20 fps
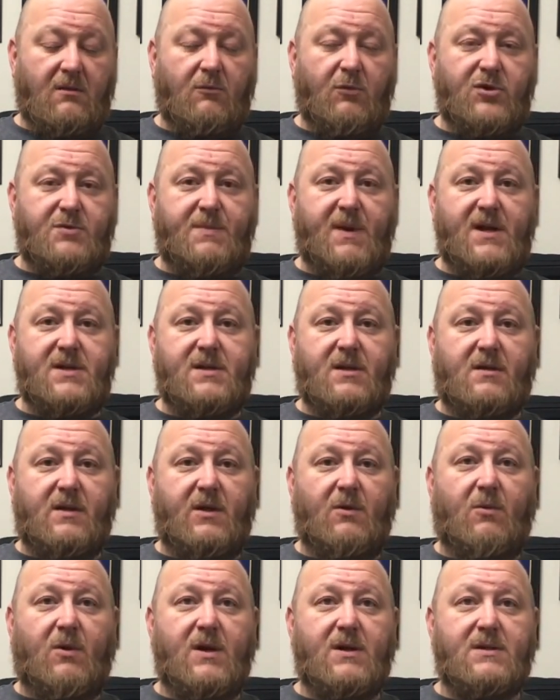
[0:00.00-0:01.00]
which
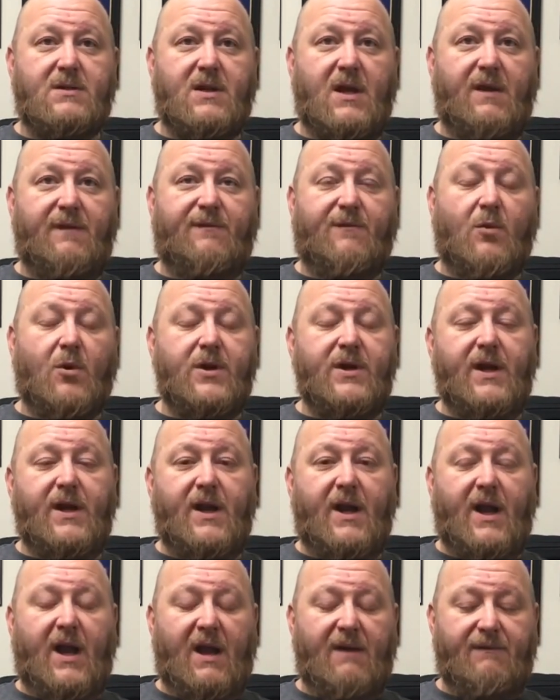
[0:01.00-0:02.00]
basically was a
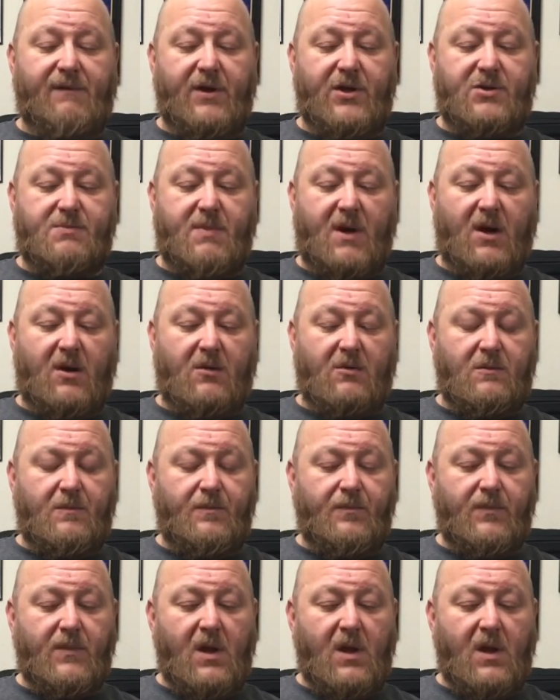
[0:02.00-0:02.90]
14.5-inch barrel.